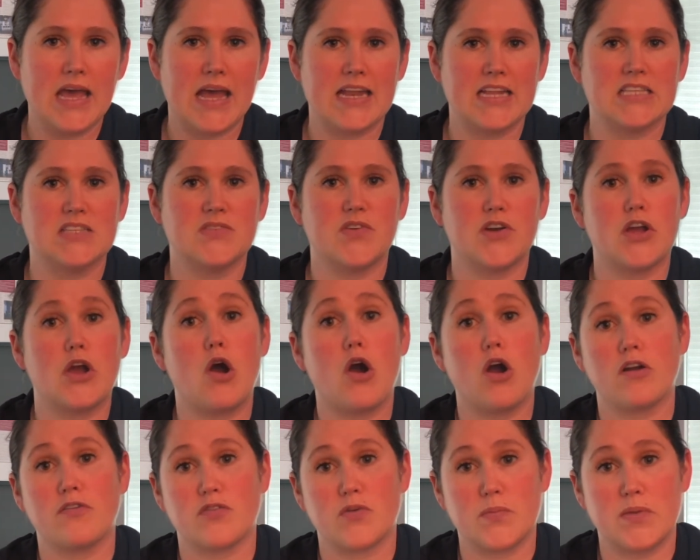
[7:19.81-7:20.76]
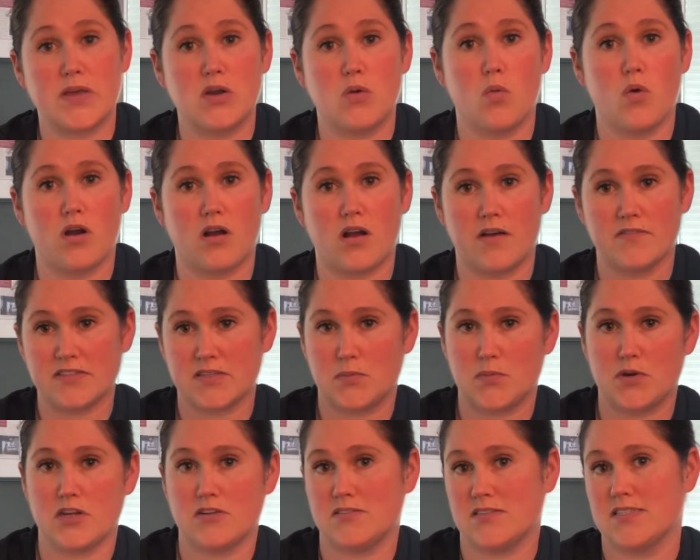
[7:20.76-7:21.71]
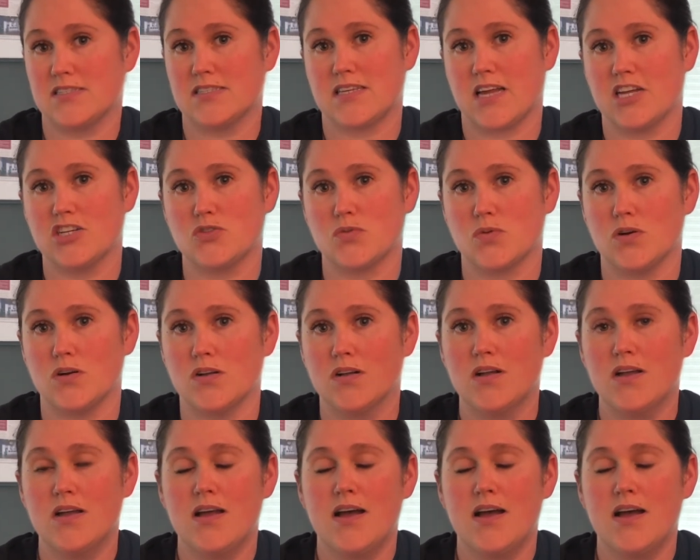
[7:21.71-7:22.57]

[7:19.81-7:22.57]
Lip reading: and it's very hard for me to work off someone else's schedule.